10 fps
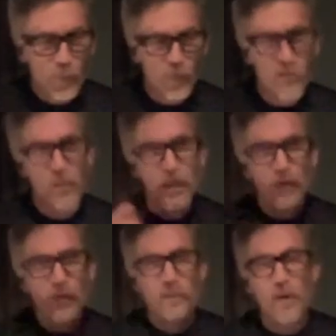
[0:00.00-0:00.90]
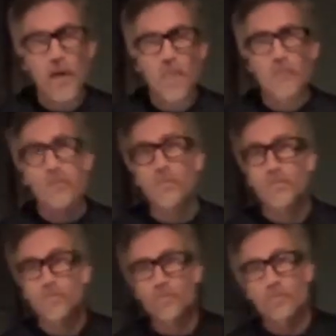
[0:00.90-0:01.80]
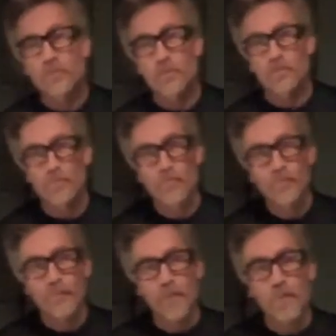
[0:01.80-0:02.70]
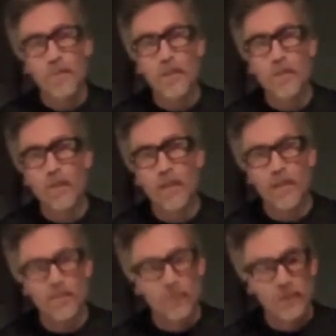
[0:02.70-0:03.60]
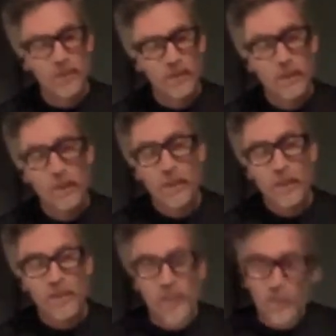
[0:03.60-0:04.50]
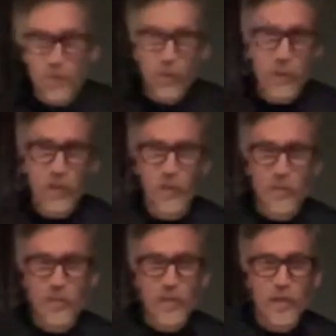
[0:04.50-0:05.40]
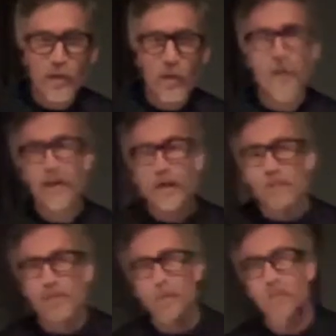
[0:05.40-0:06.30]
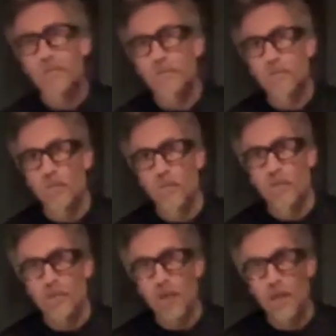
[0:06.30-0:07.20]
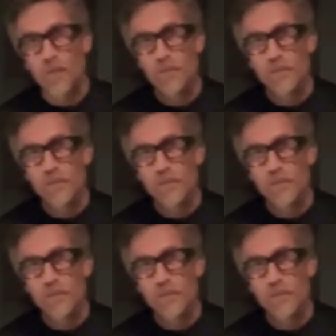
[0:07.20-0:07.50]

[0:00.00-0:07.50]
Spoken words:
snare to the tom. So maybe like what I did was instead of doing it on the snare, I kind of tried to do some of it on the tom,